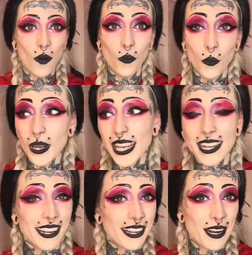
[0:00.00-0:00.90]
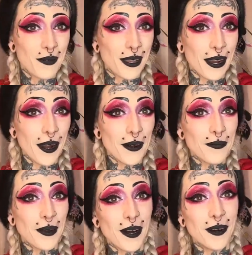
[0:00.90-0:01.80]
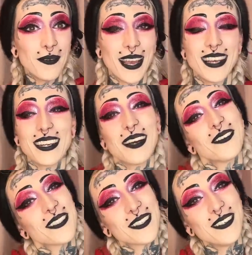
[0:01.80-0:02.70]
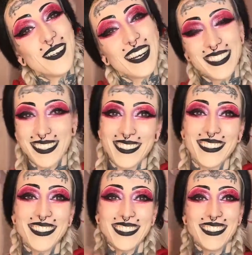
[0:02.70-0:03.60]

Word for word: week coming up um, and I will see you guys soon.